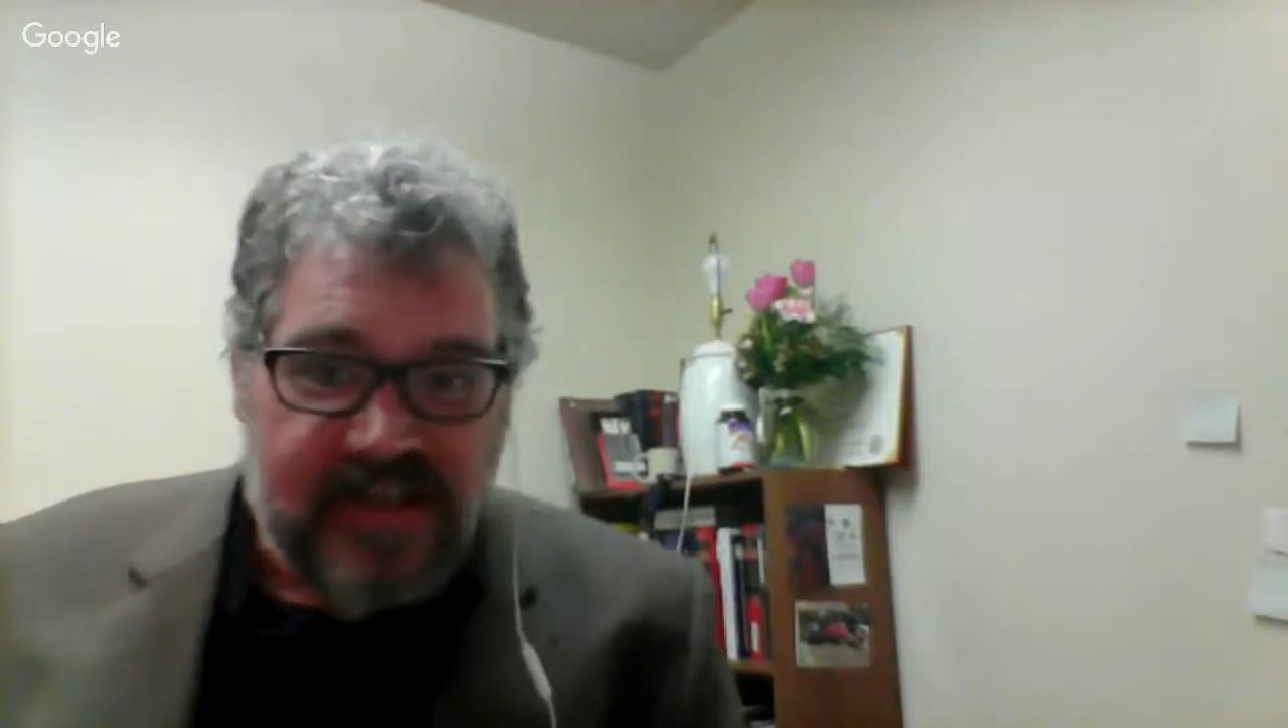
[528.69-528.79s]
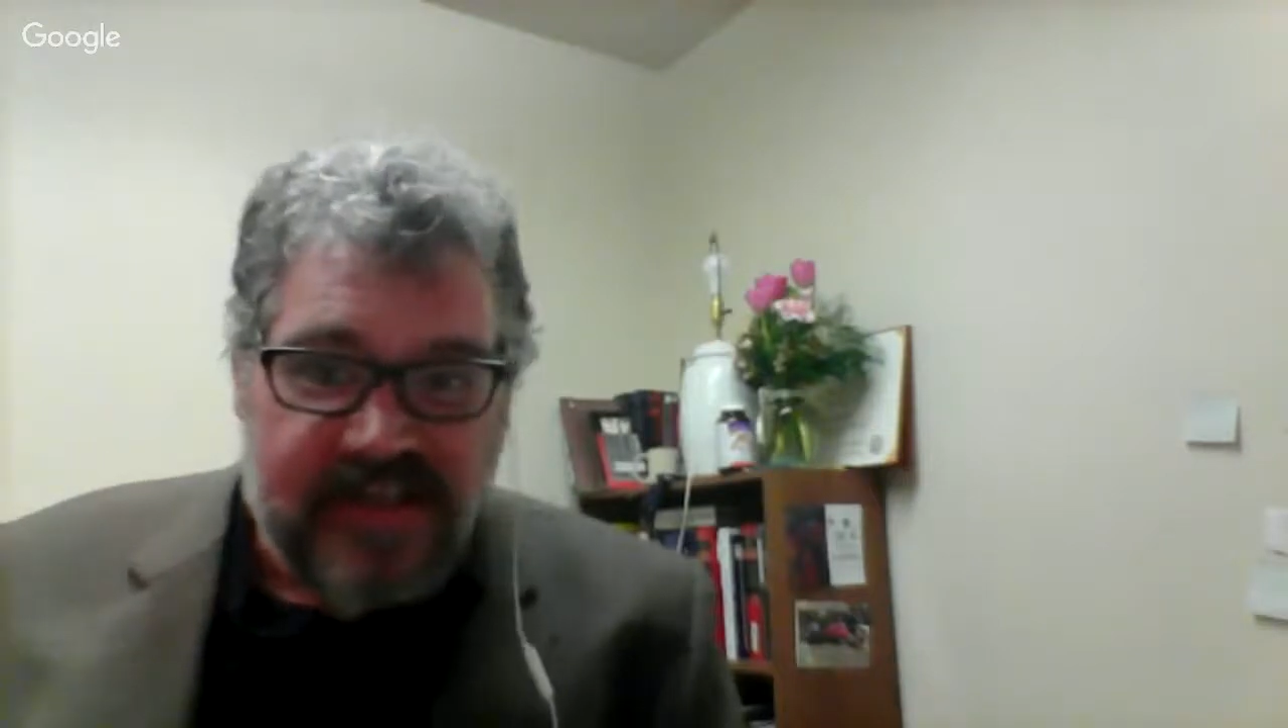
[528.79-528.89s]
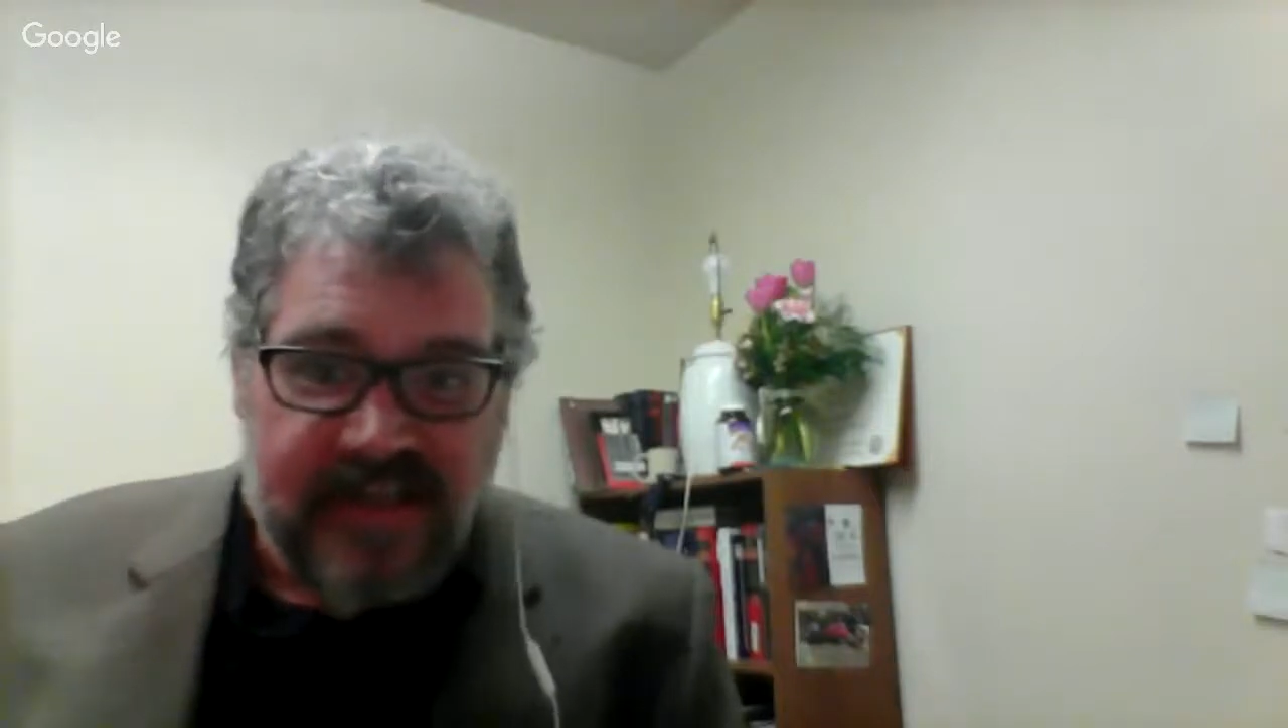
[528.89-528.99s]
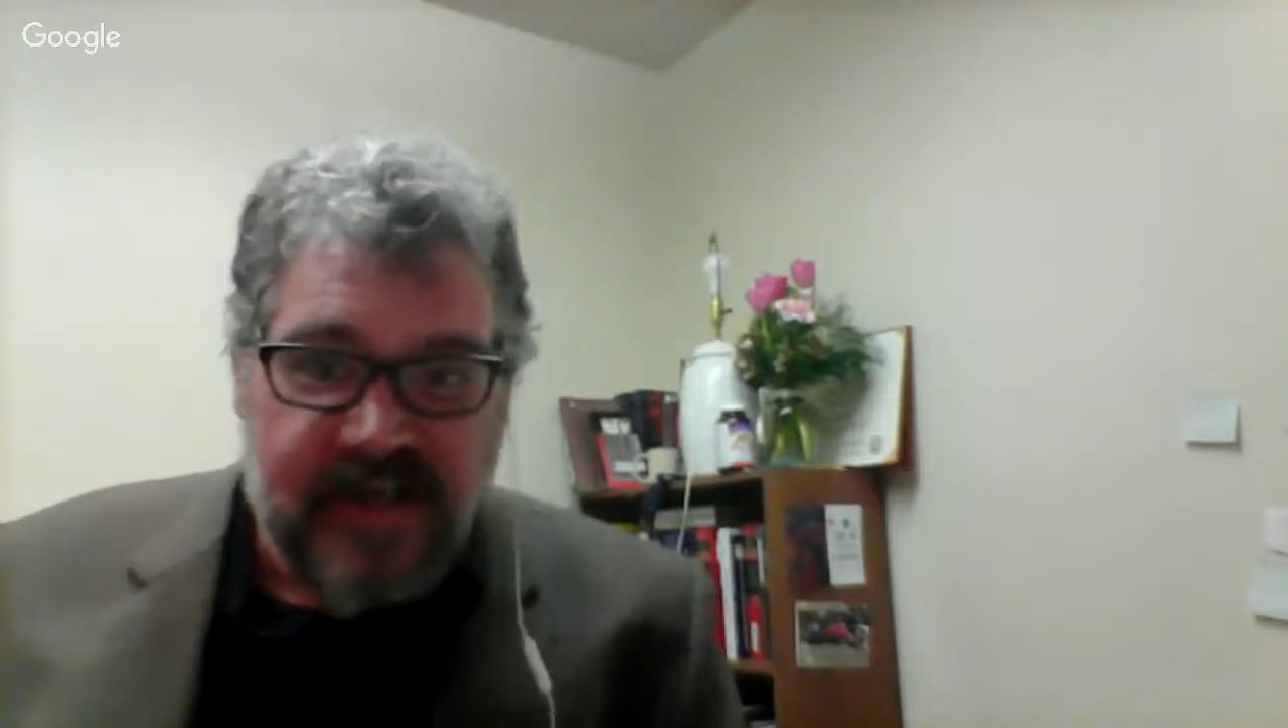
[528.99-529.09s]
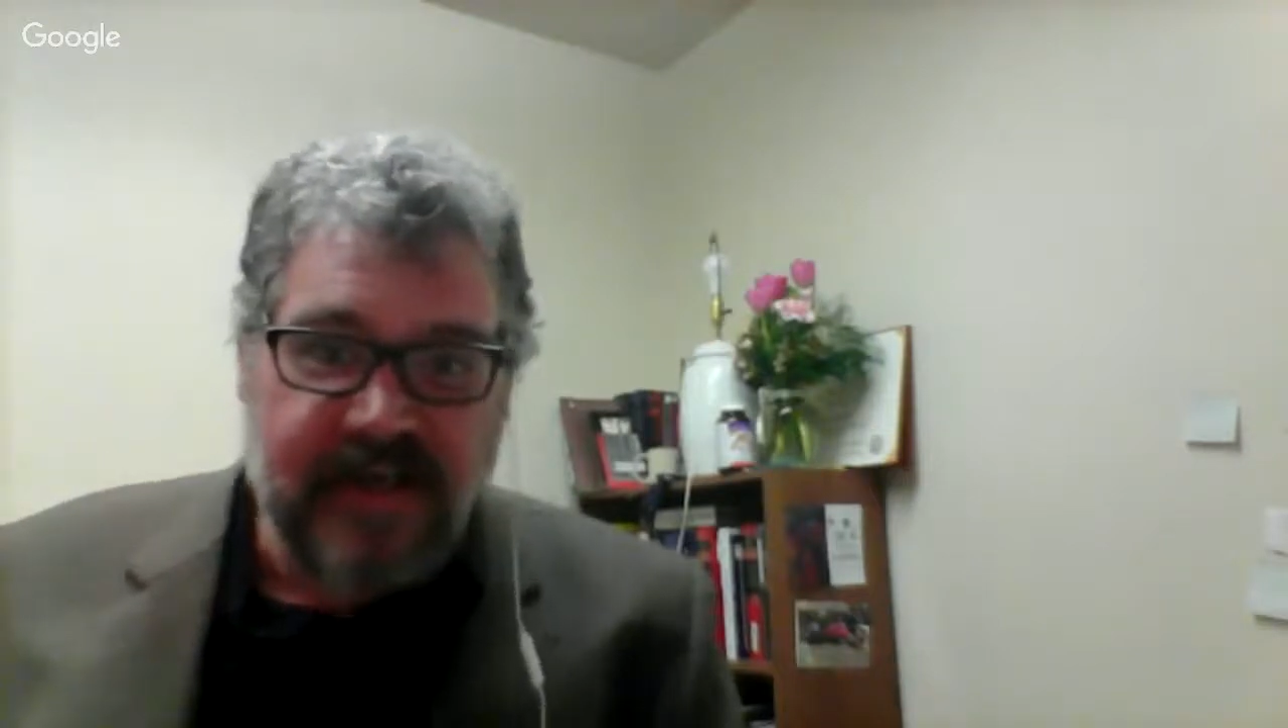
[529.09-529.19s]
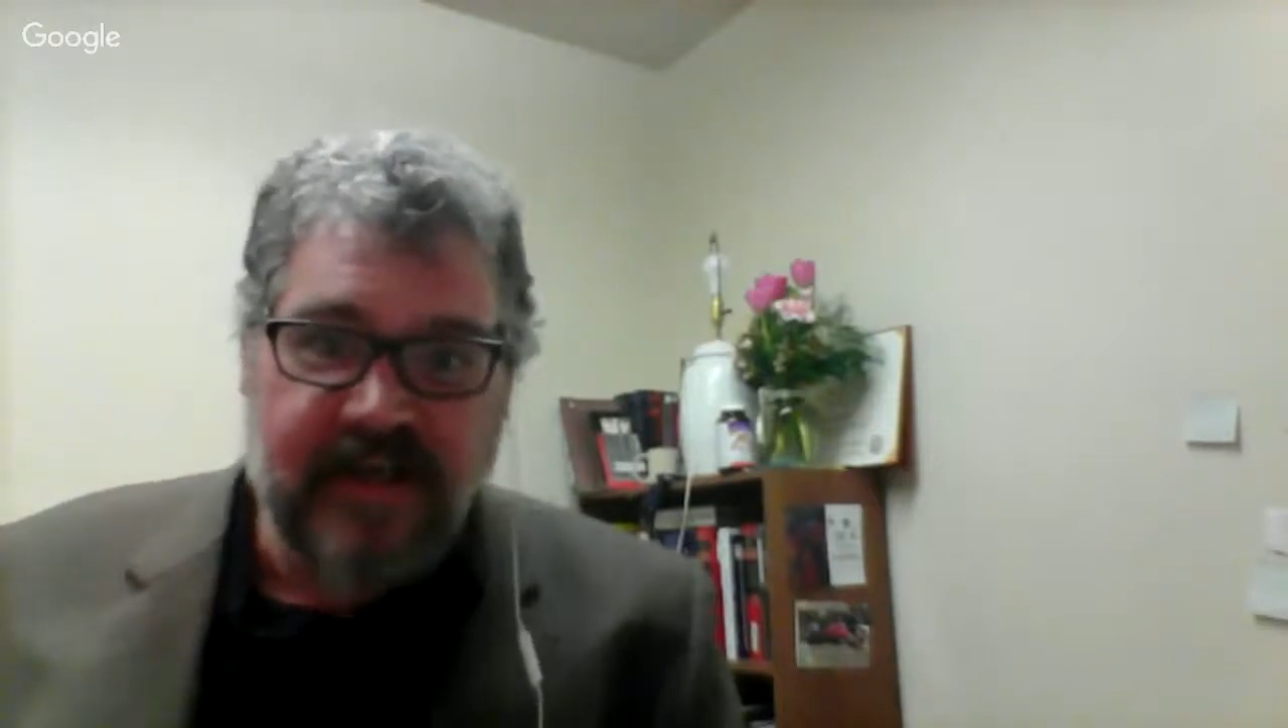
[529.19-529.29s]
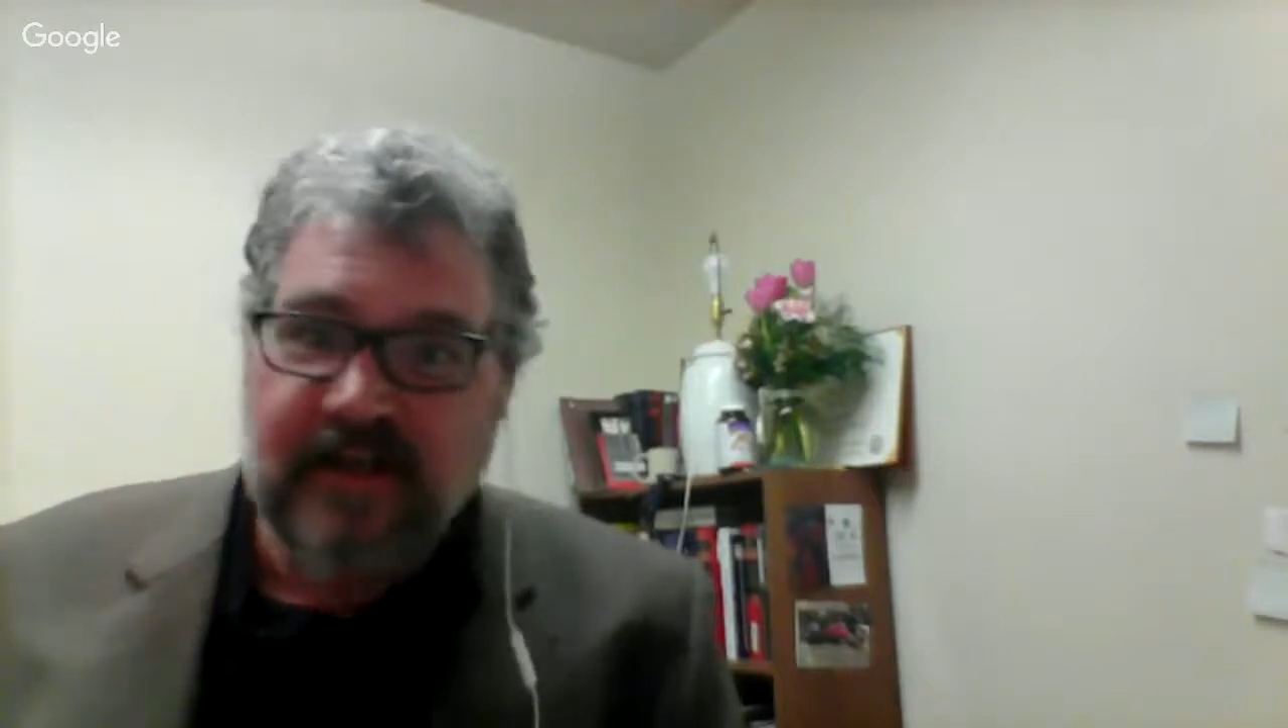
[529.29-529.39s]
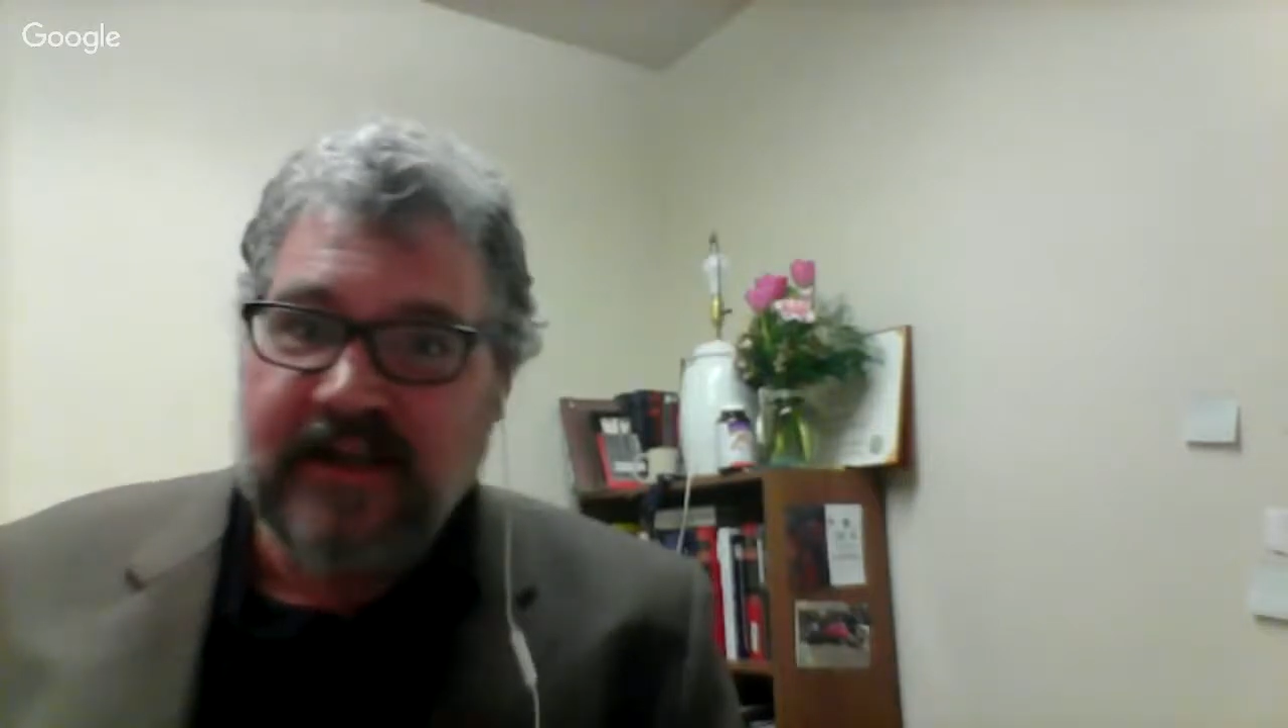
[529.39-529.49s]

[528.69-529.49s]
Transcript: study and a